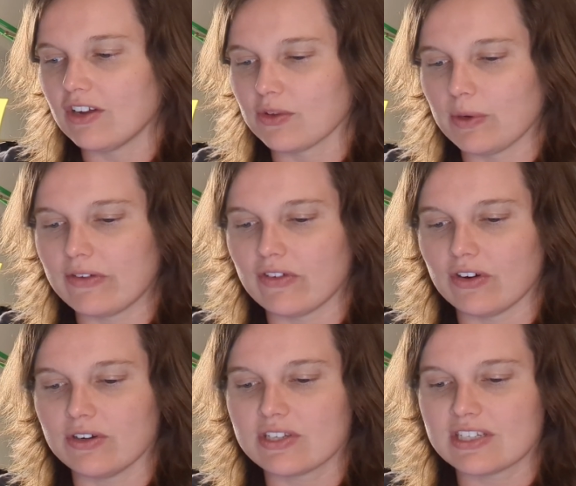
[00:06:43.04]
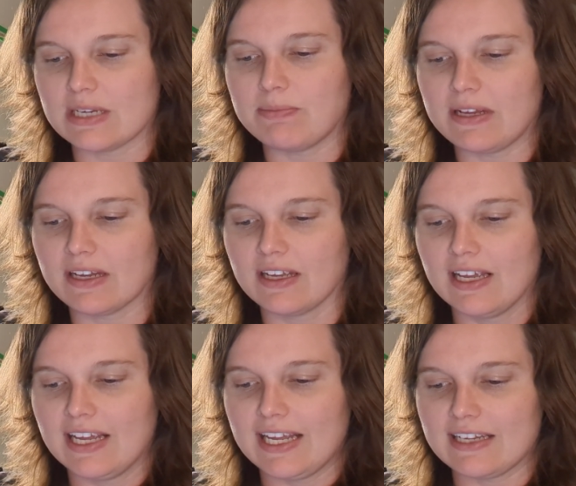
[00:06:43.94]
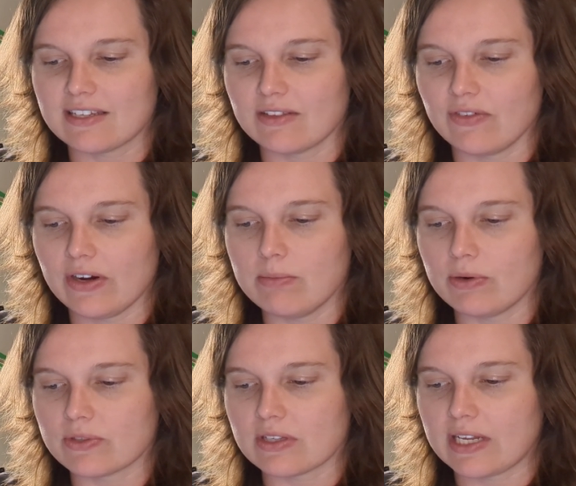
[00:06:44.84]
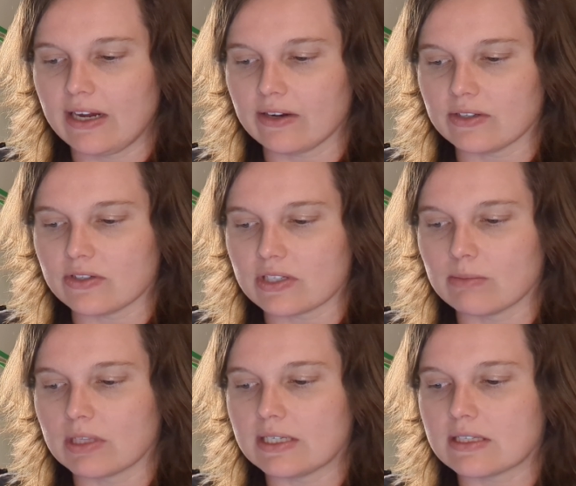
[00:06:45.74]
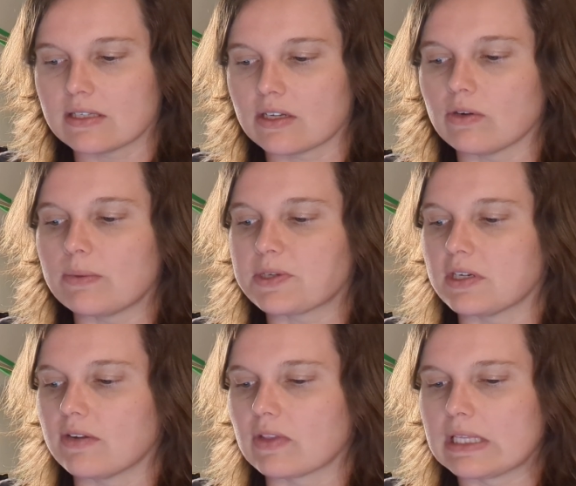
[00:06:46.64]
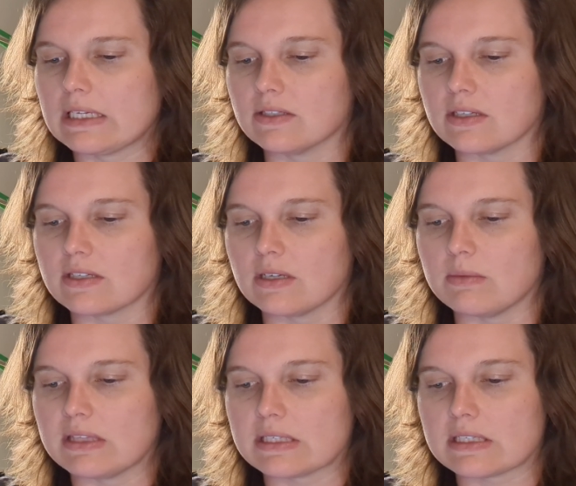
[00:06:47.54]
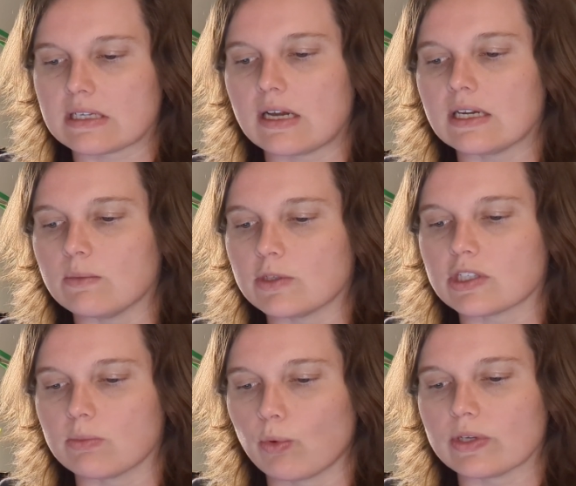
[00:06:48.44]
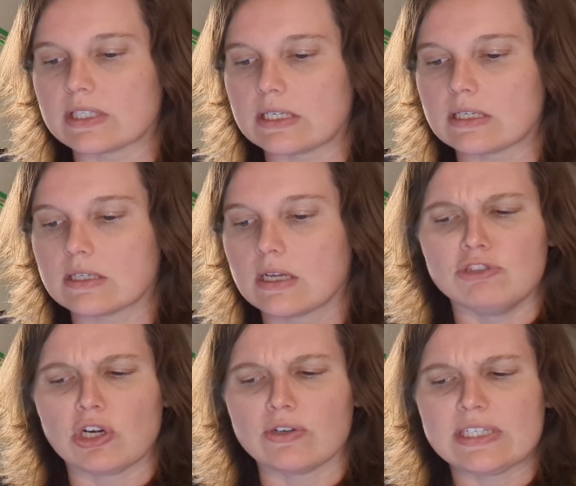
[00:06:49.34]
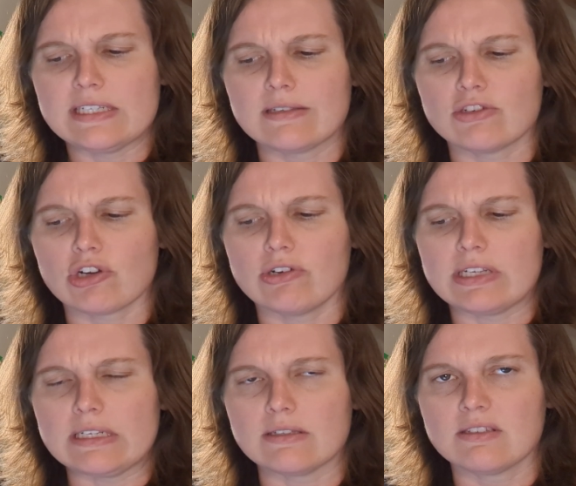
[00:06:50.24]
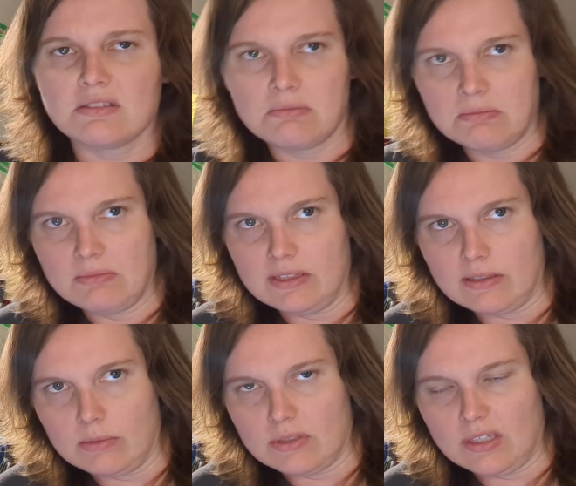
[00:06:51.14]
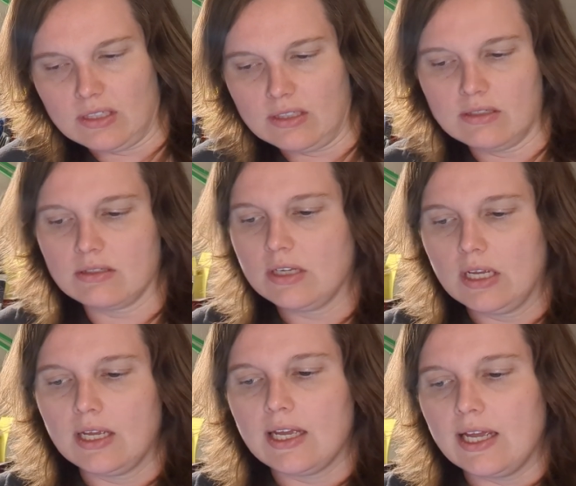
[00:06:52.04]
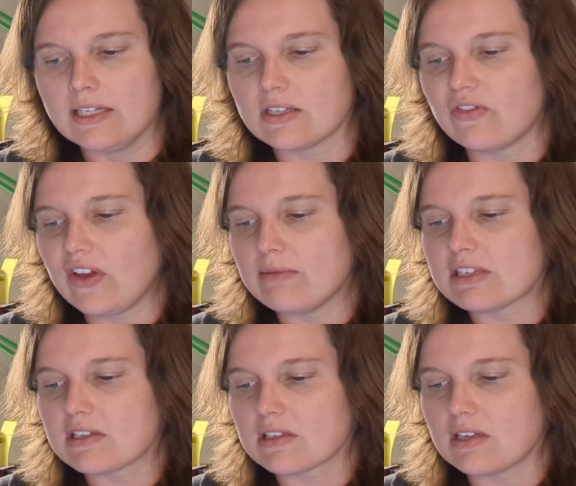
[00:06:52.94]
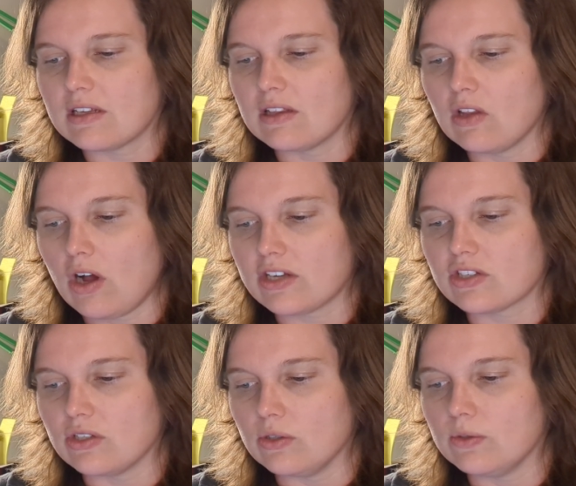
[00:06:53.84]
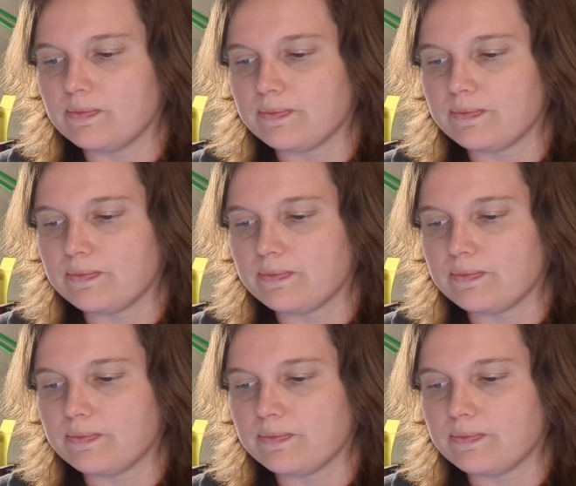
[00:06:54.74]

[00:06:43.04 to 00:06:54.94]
river seeping into the very bones of the characters symbolizes the corruption of the legal system and the society which supports it. Jarndyce and Jarndyce, that's how we're saying this, is a famous lawsuit